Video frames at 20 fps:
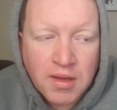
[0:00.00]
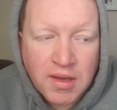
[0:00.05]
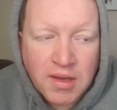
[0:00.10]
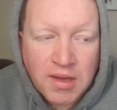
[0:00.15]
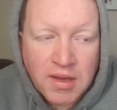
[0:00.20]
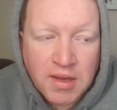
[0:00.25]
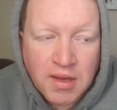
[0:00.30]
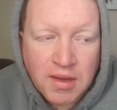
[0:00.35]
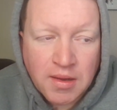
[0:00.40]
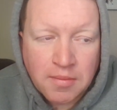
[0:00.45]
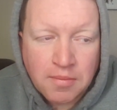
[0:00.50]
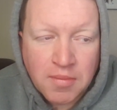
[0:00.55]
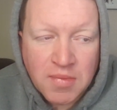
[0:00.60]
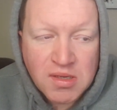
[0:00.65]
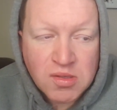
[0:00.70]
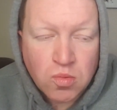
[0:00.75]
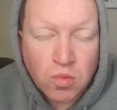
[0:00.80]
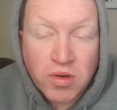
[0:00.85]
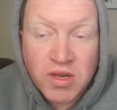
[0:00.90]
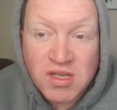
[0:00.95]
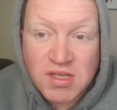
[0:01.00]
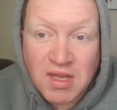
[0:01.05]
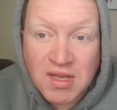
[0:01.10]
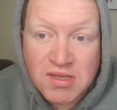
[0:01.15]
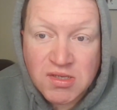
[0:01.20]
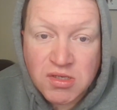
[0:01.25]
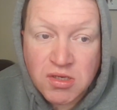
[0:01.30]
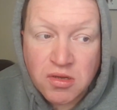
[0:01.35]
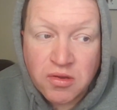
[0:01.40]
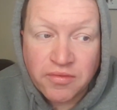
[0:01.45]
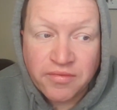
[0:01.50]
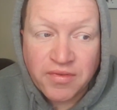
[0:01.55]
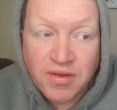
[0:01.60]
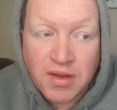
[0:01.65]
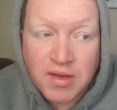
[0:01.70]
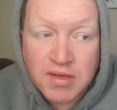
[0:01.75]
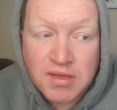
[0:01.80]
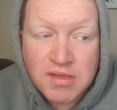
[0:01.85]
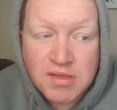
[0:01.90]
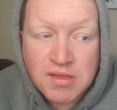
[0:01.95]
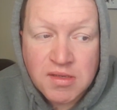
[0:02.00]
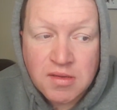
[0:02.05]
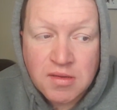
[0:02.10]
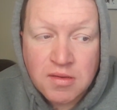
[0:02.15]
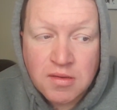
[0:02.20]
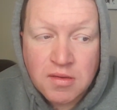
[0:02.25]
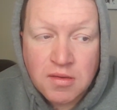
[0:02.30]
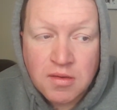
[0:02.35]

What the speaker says: He's won his last 2 fights.